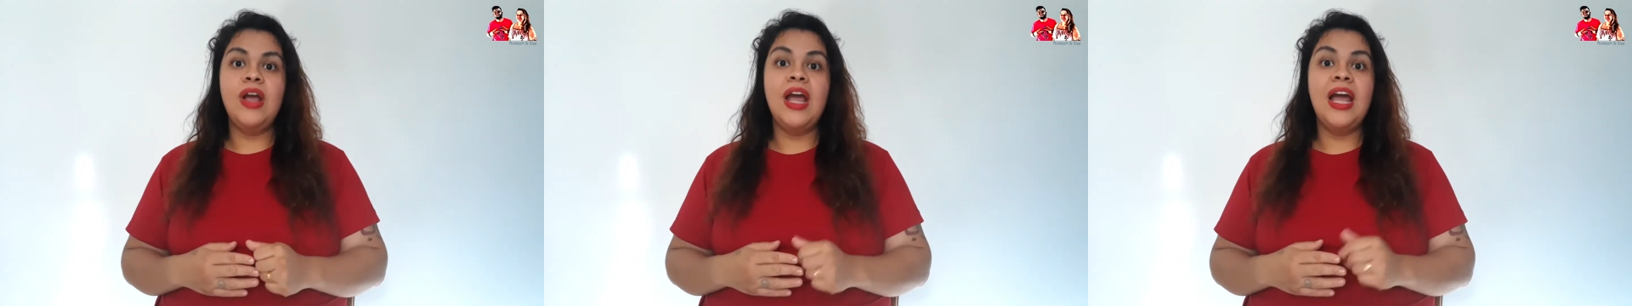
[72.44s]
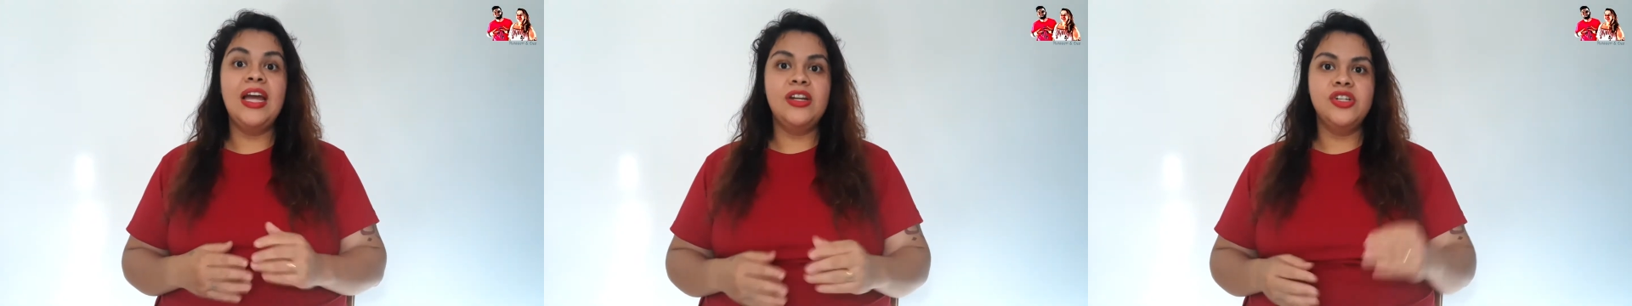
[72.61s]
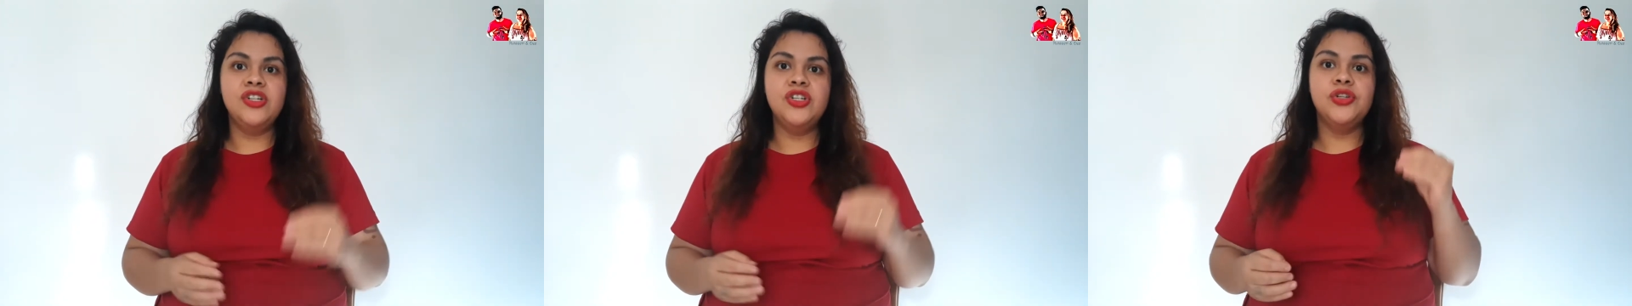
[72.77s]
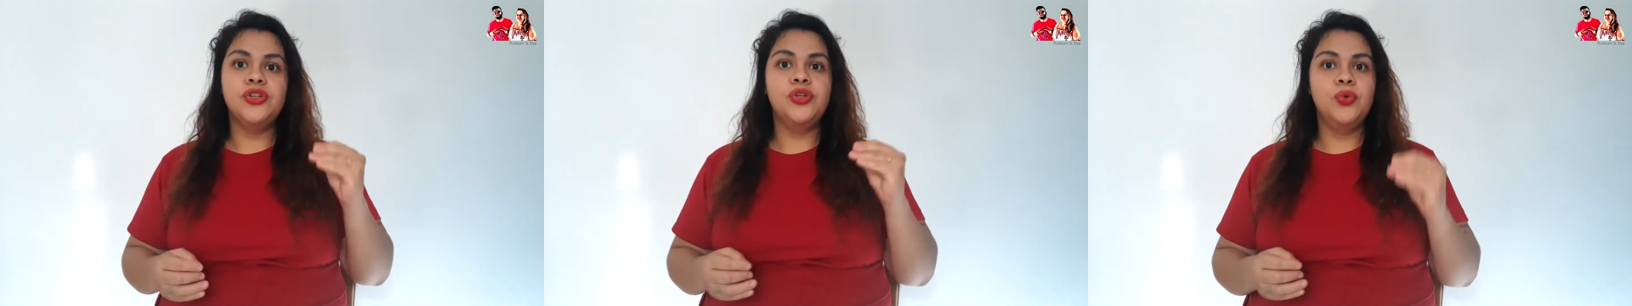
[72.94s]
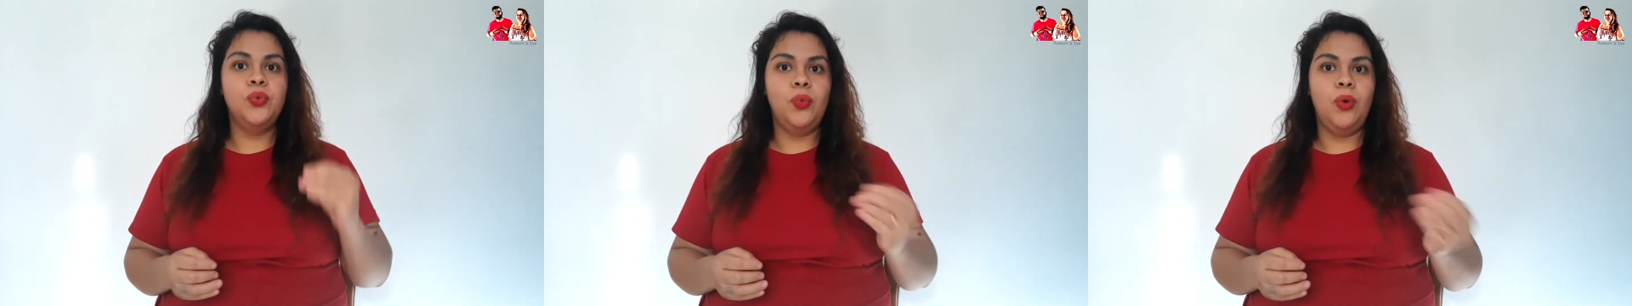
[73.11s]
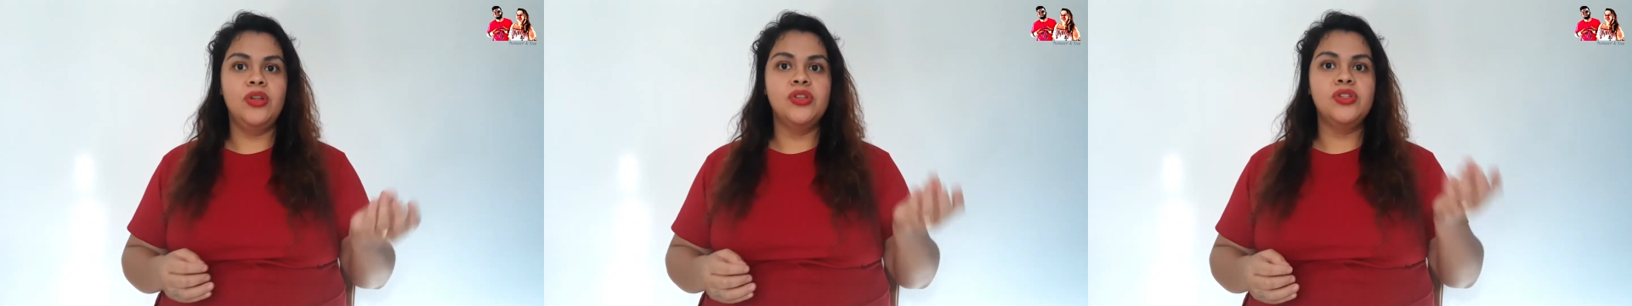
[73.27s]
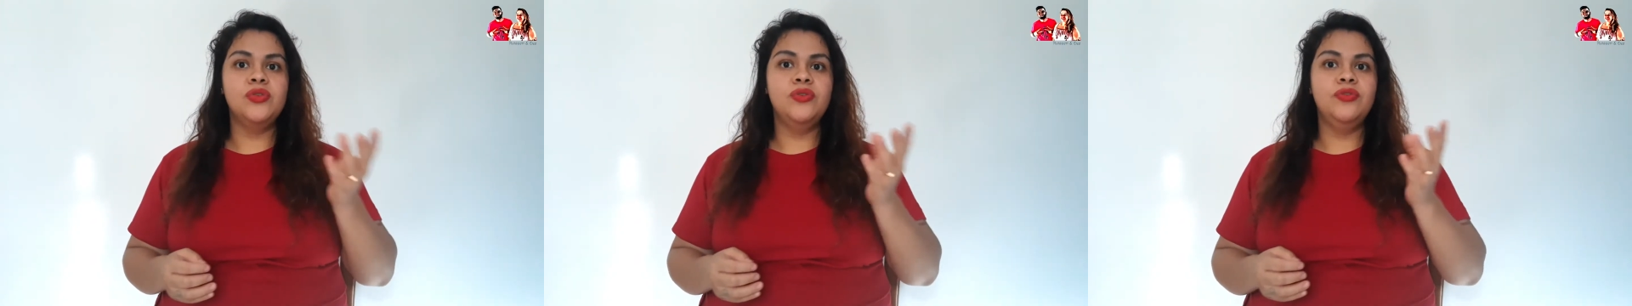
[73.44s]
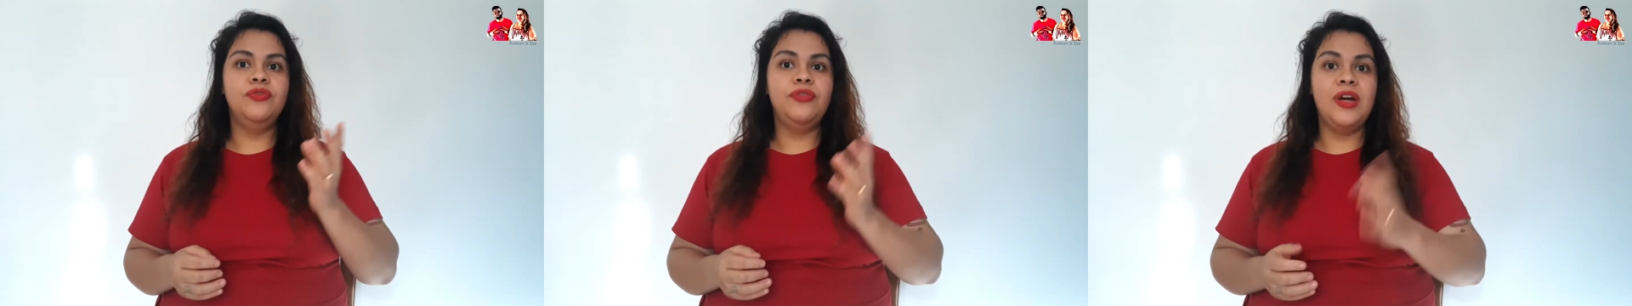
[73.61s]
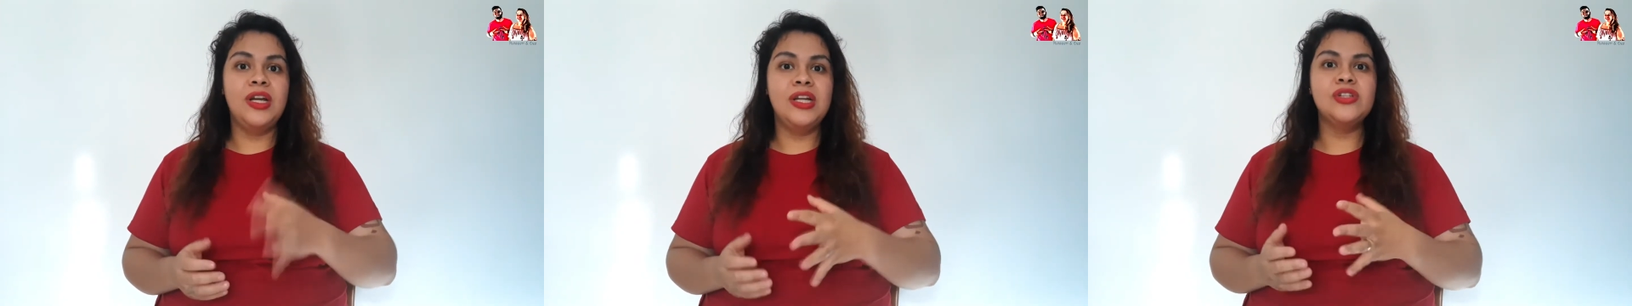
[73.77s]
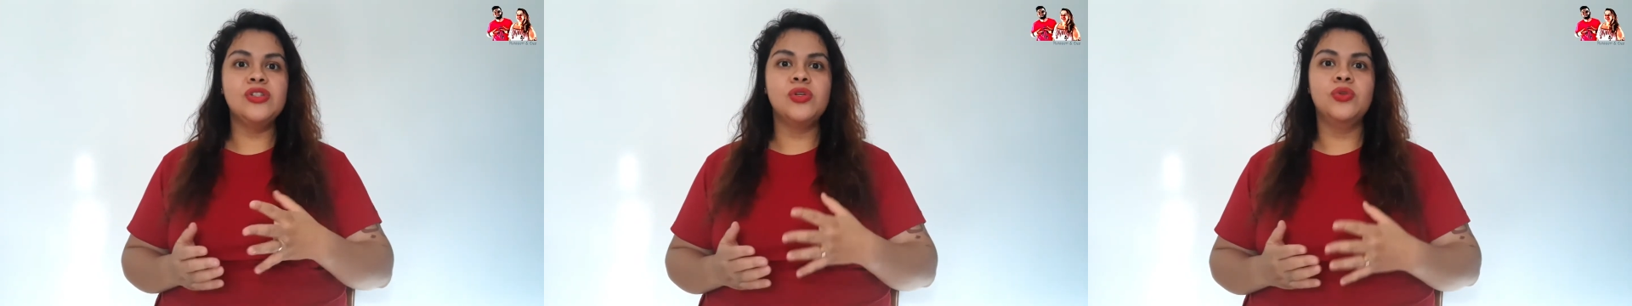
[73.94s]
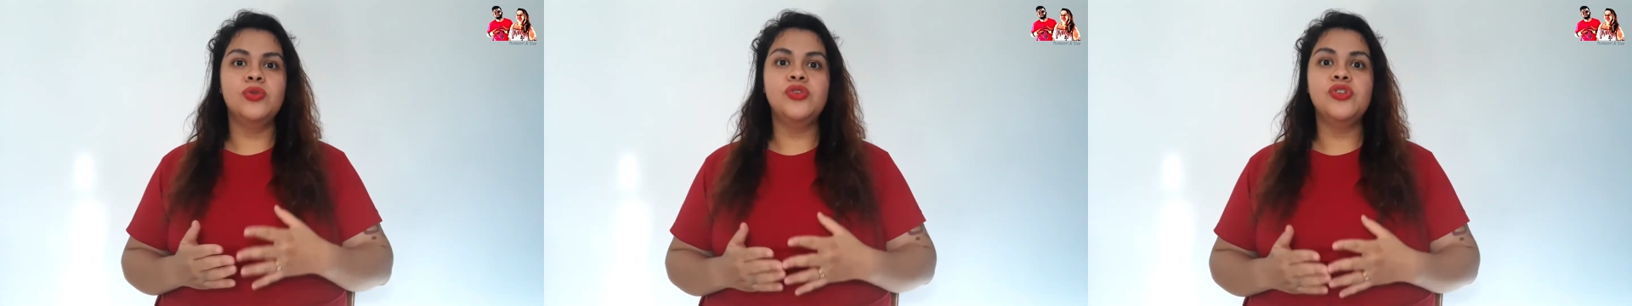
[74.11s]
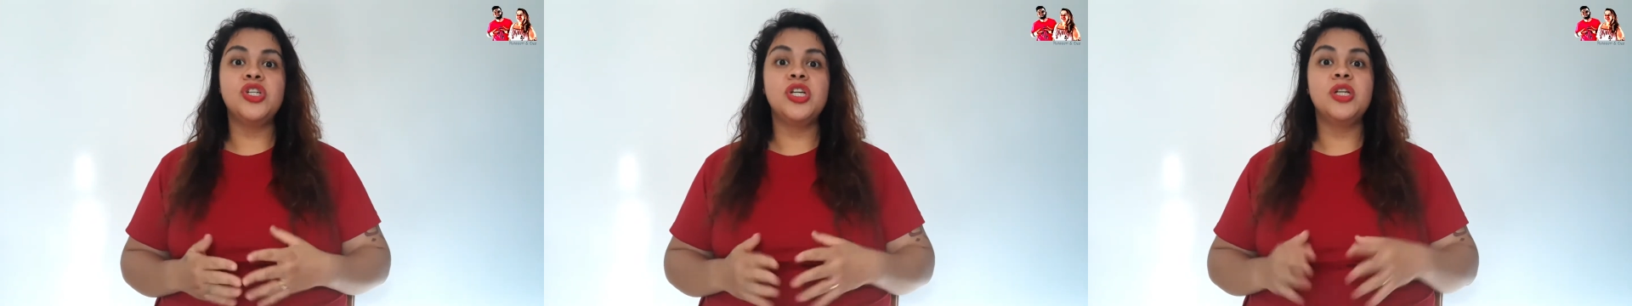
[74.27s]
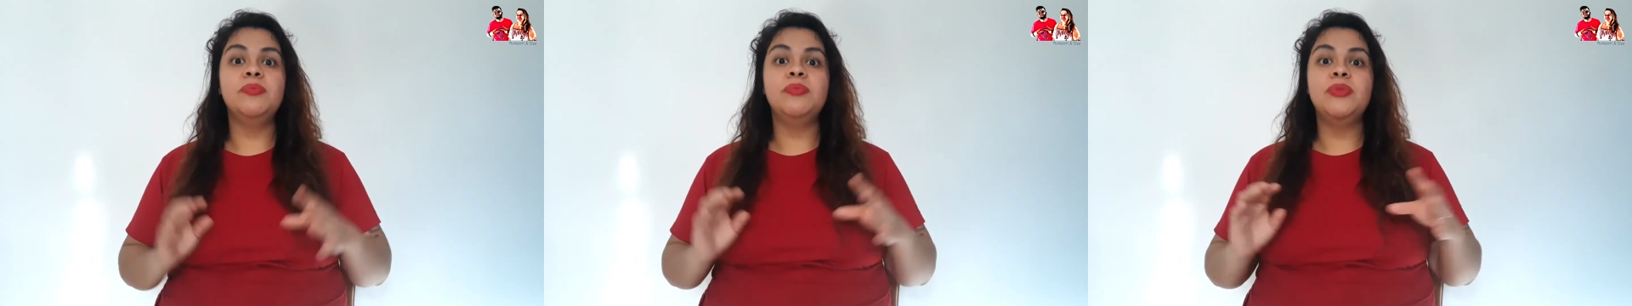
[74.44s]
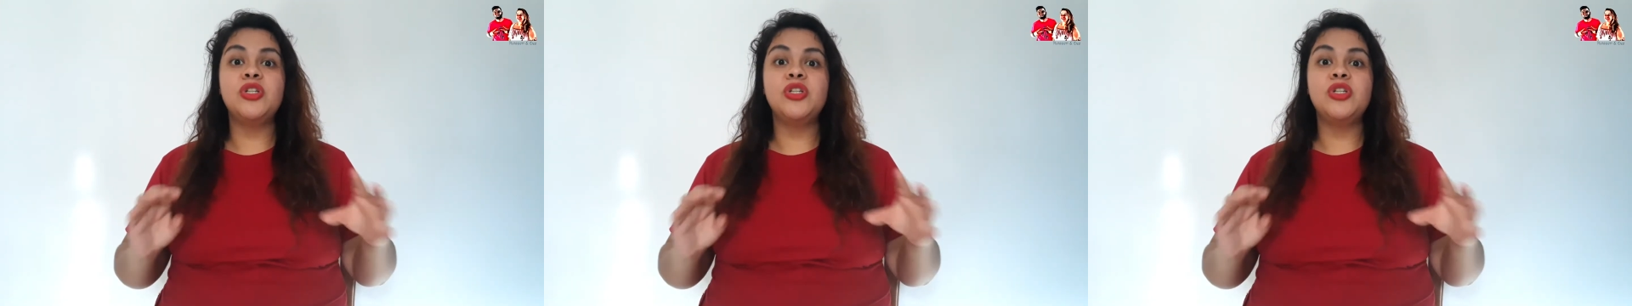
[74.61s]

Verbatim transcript: and you want to find a solution,